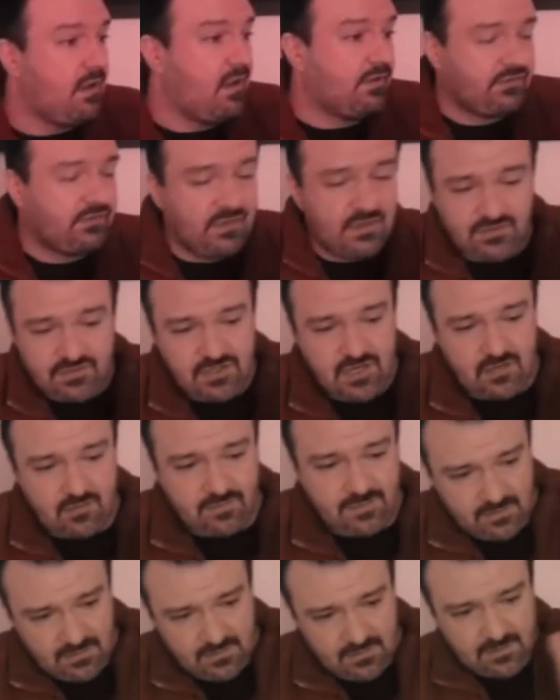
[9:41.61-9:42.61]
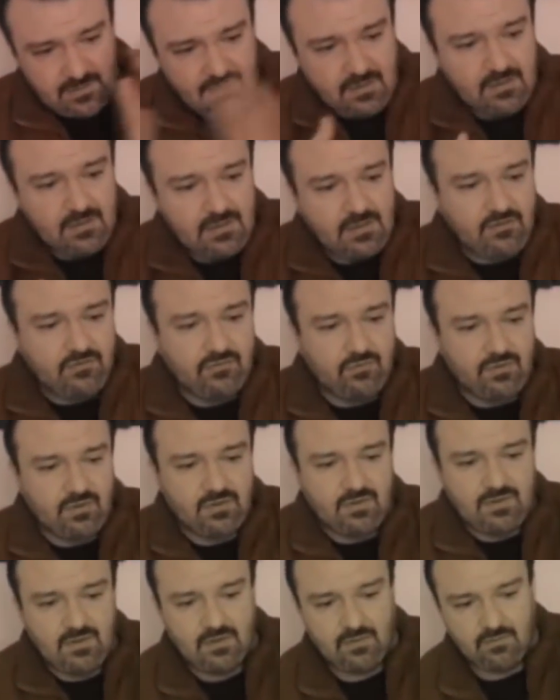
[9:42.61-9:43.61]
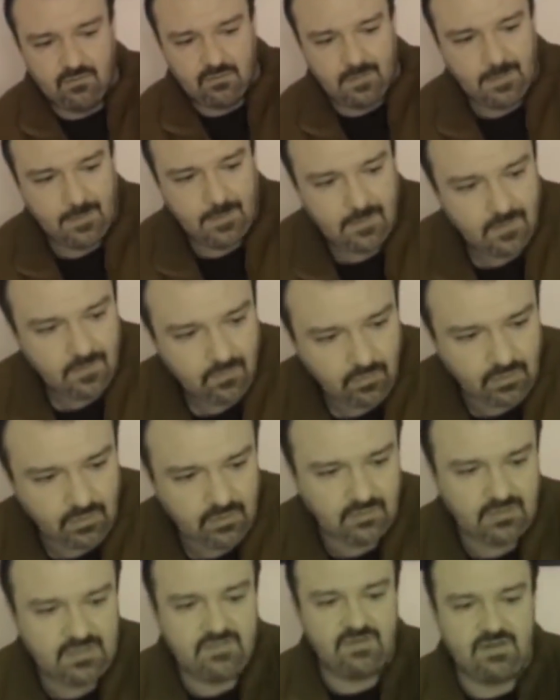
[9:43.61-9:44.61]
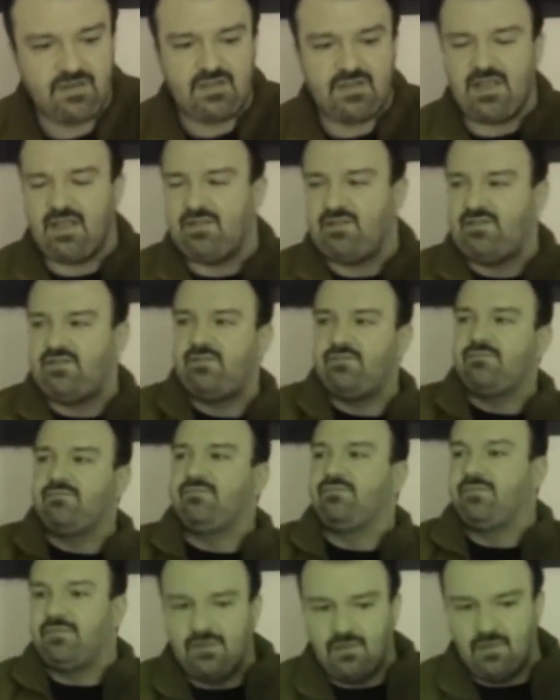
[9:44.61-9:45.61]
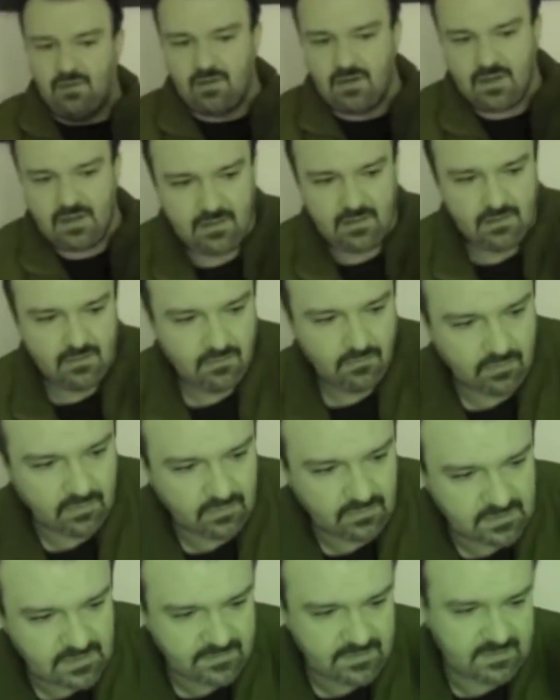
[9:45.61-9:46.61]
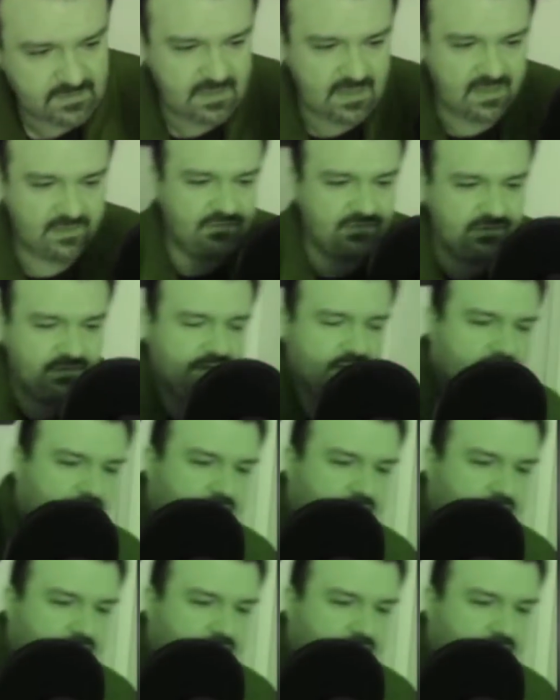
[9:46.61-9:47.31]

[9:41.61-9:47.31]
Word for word: Alright, so ladies and gentlemen, here's what we're gonna do. We're gonna leave it at this. Alright? We're gonna leave it at this.